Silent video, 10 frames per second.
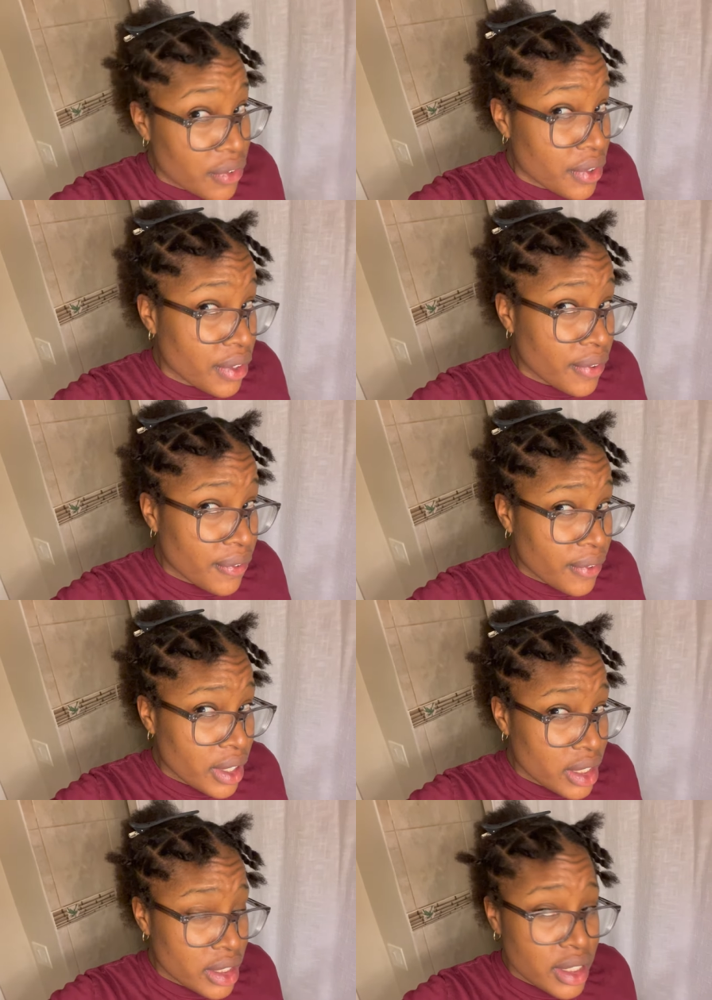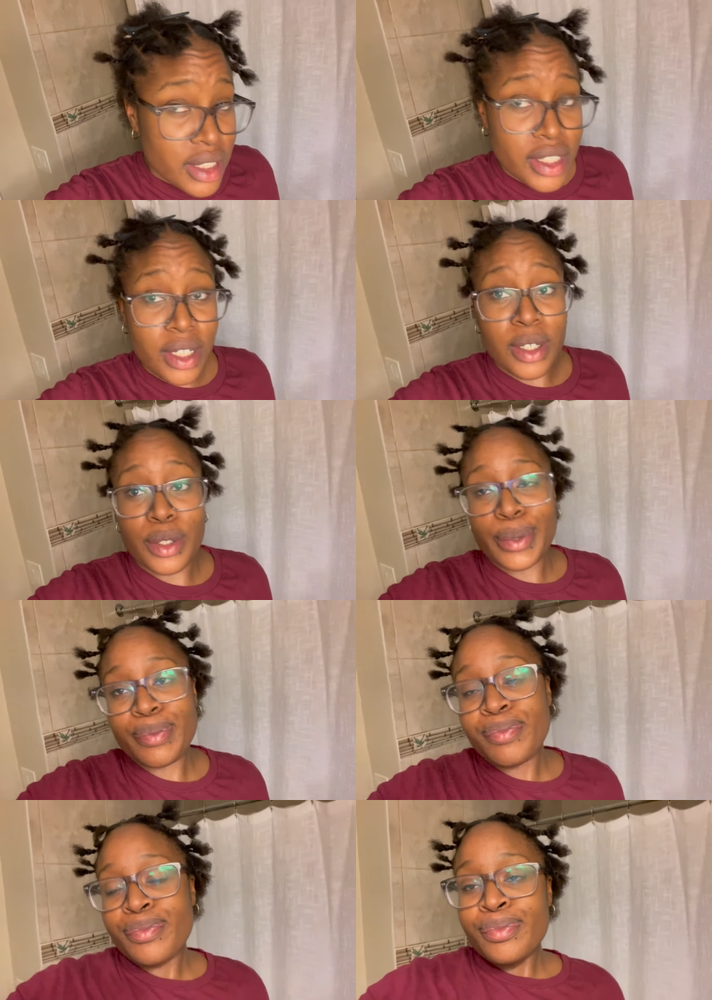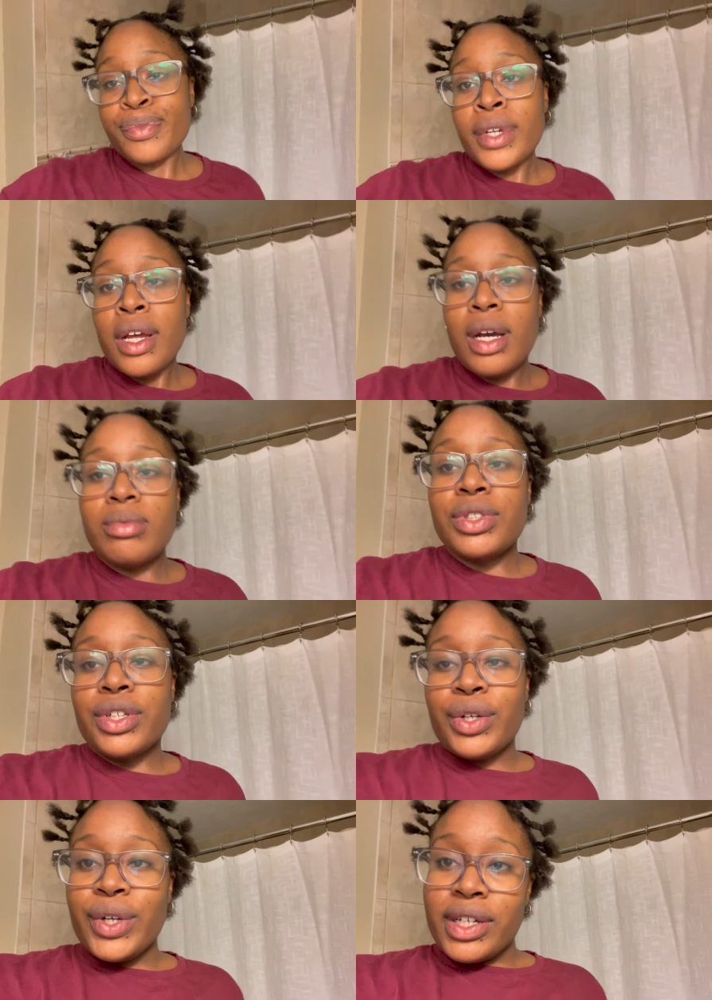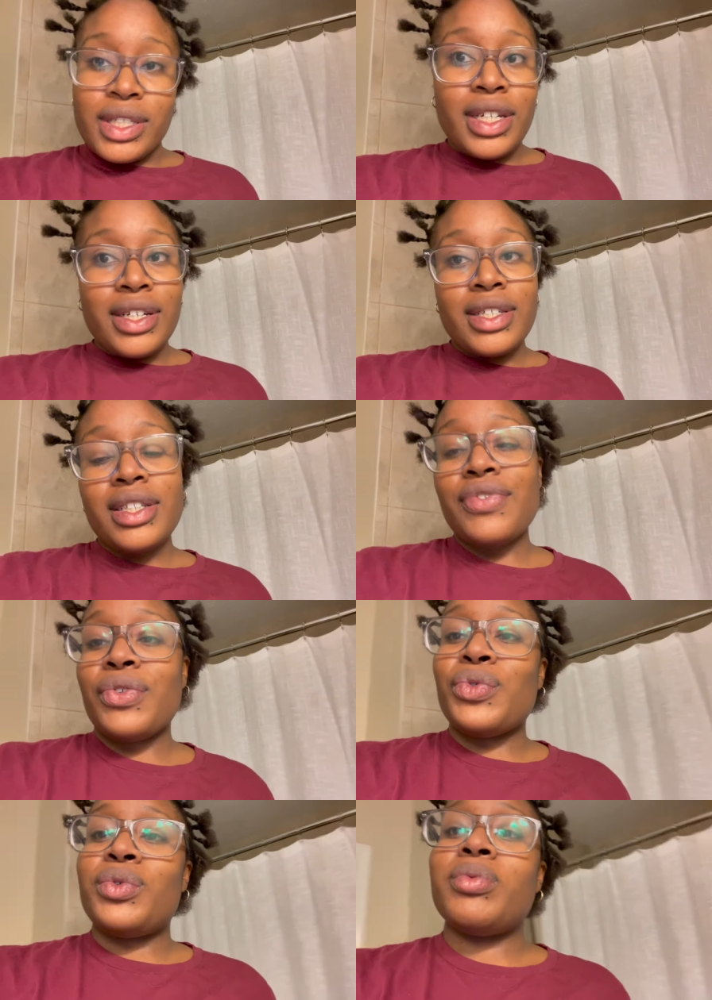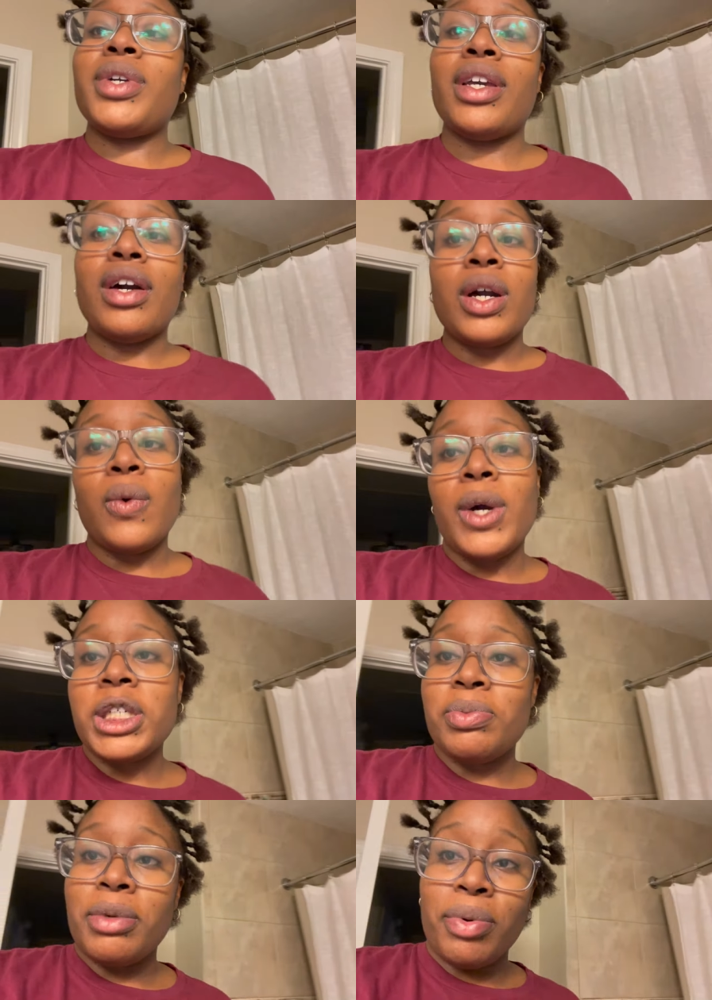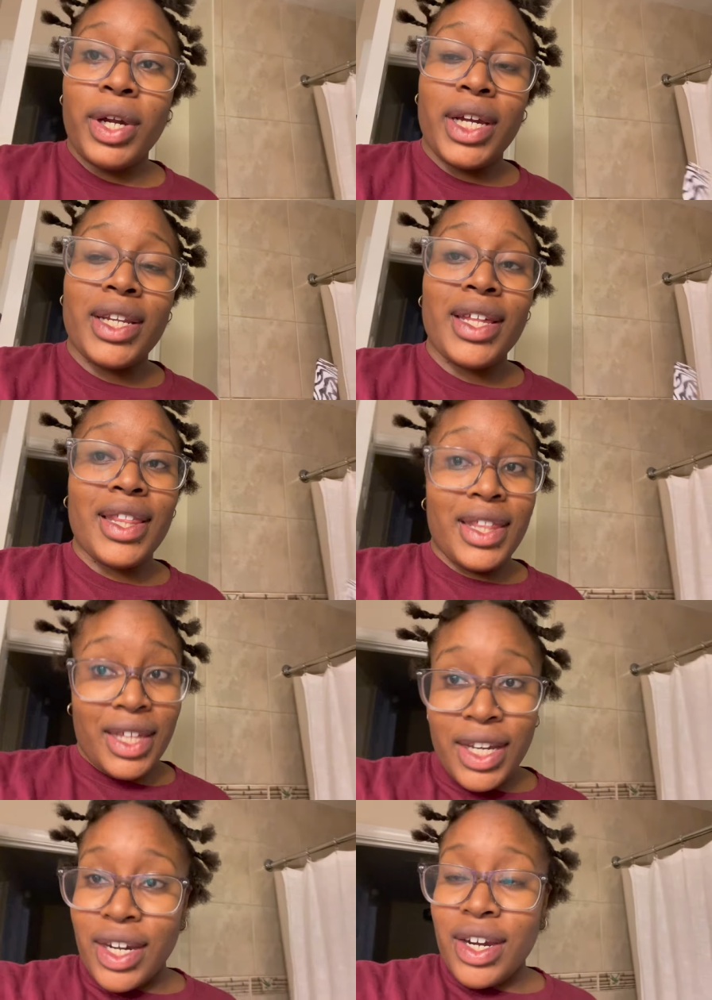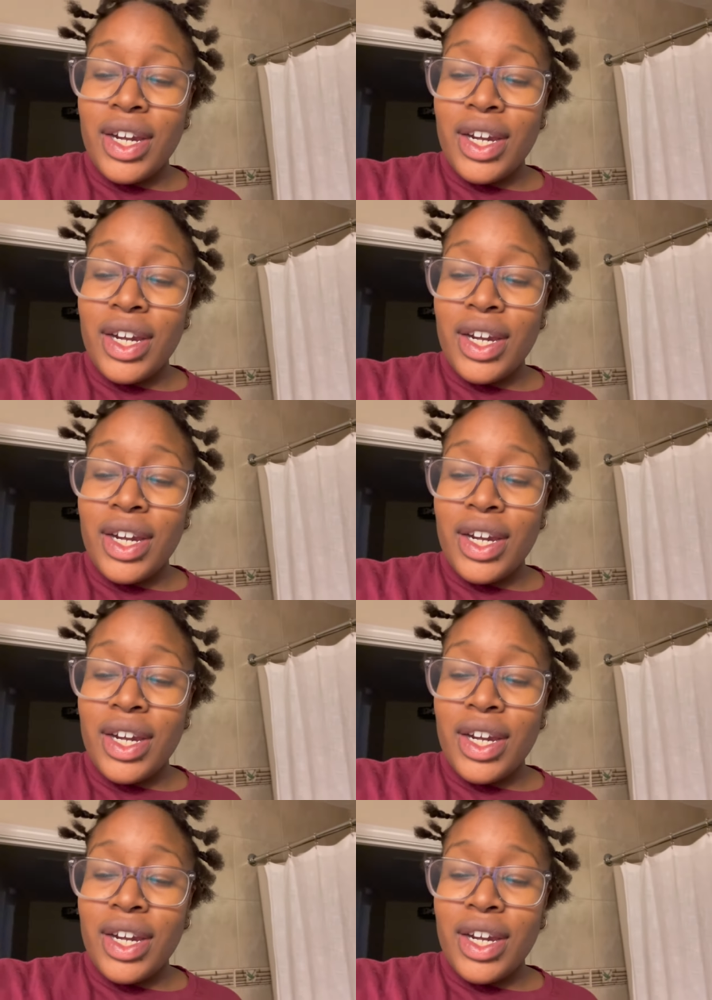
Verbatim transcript: for the front. So I'm just gonna go downstairs to the living room and y'all can watch me braid there.